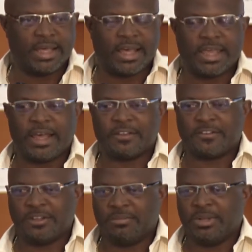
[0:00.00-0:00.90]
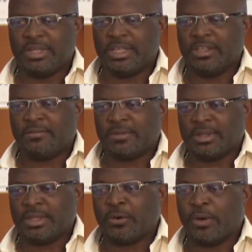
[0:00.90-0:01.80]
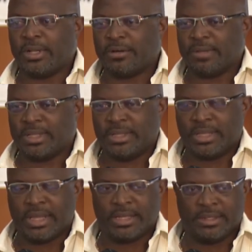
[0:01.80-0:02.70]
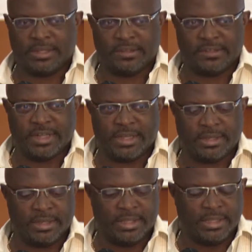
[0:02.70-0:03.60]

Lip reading: I actually believe in going out and getting things done.